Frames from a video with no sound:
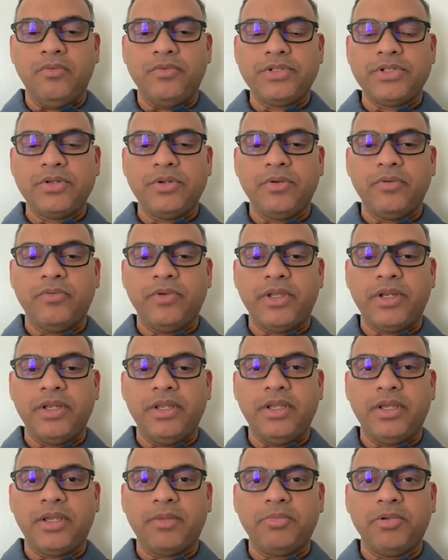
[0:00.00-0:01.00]
Wish you a
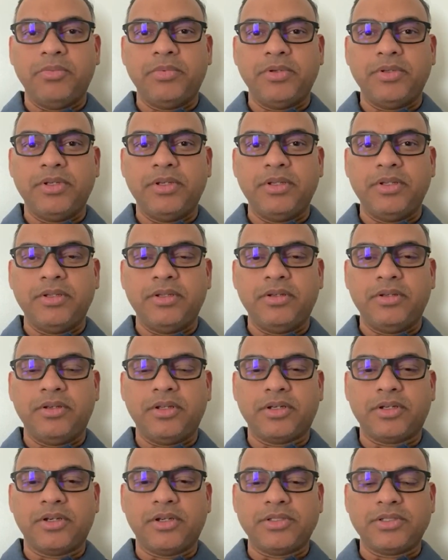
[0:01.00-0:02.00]
very happy birthday, Dr.